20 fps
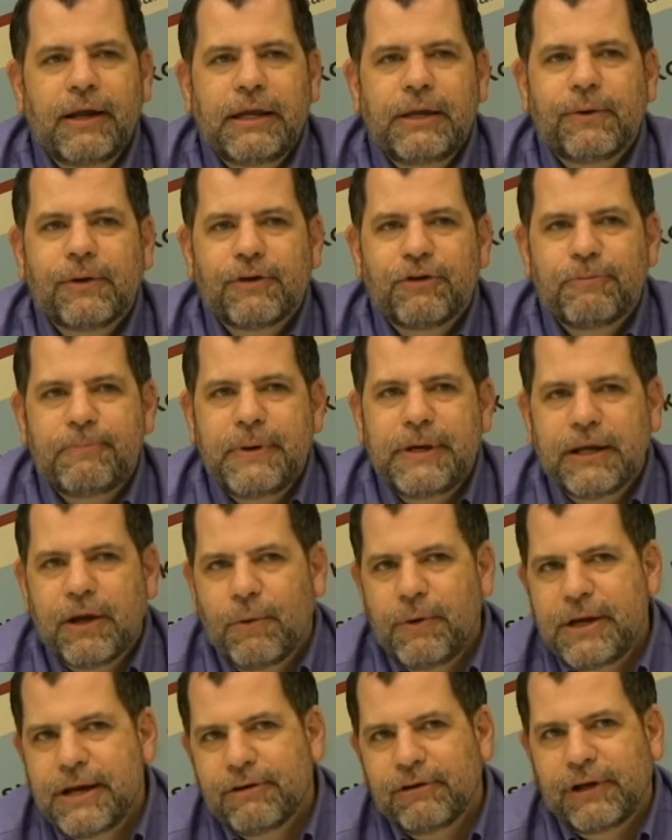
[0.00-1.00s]
you can speak
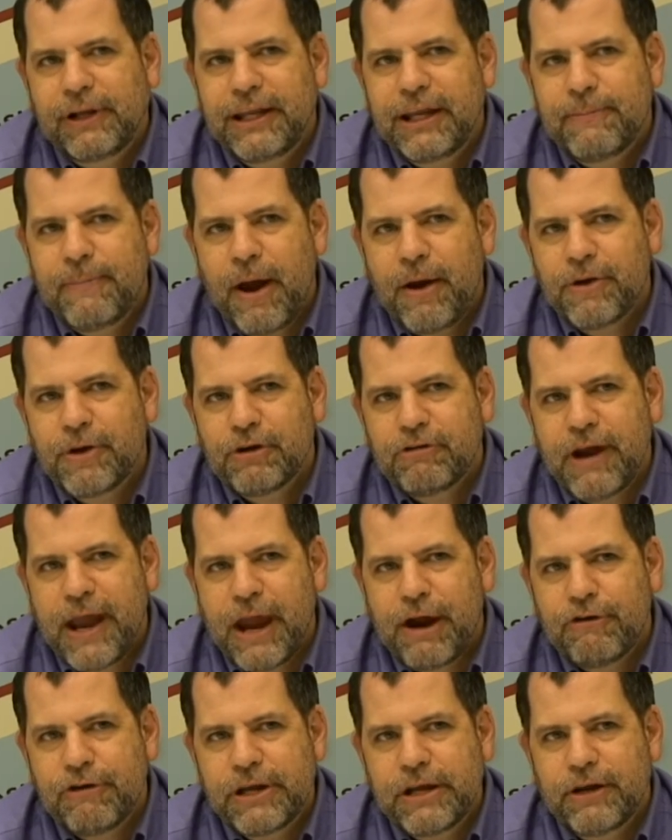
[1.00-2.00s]
coherently about your
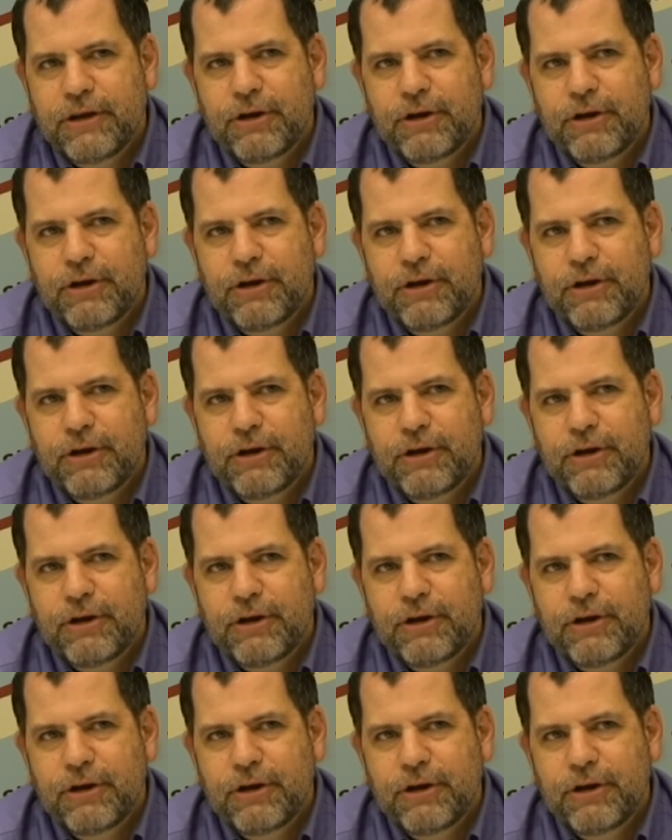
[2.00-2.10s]
area,